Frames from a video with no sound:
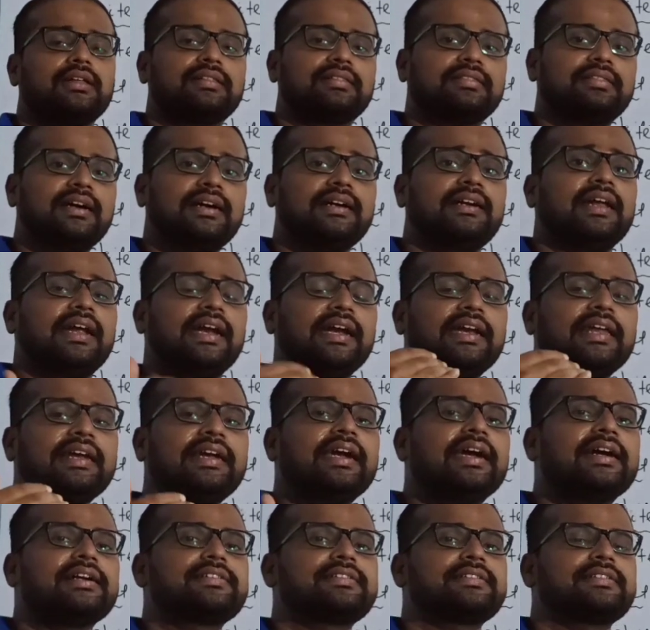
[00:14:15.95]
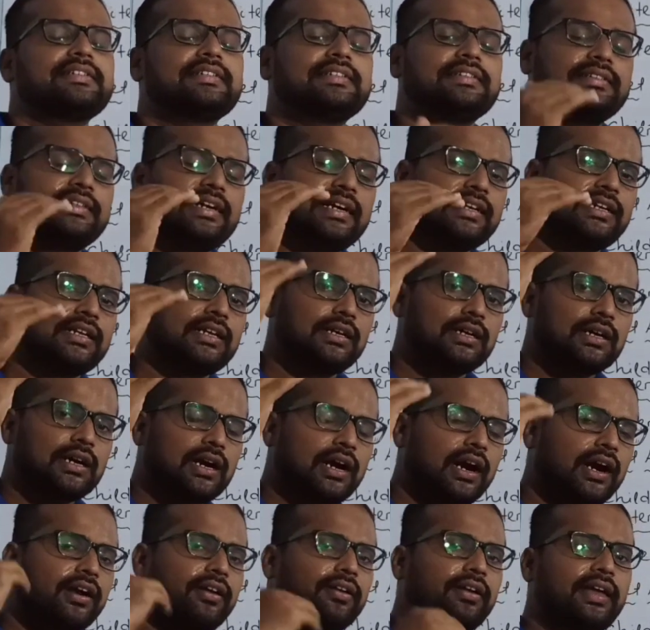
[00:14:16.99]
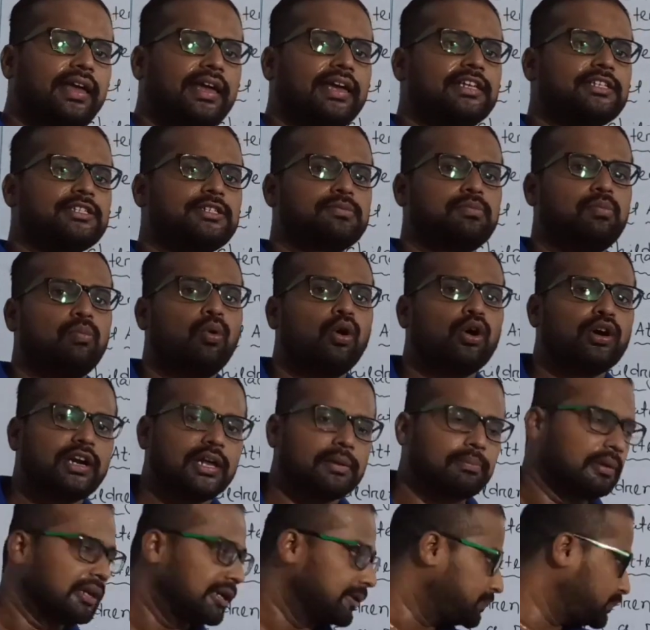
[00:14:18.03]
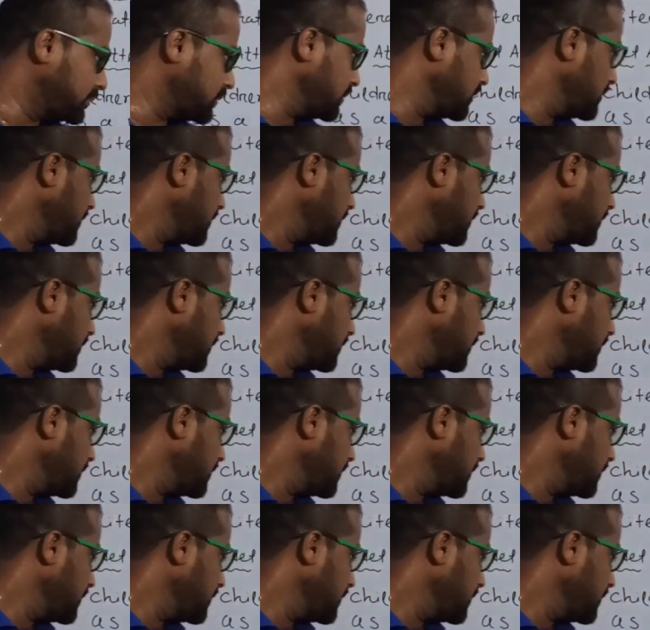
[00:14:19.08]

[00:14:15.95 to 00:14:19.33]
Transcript: that indicates that country is more developed.